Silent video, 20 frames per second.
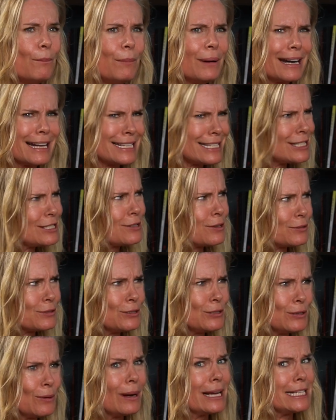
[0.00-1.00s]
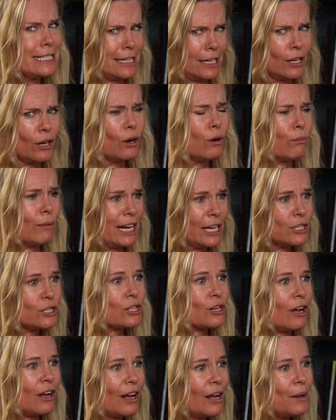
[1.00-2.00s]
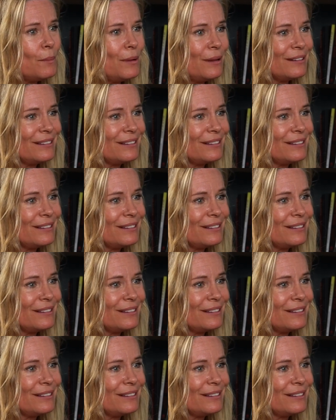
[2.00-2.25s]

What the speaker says: But I still knew I did a great job.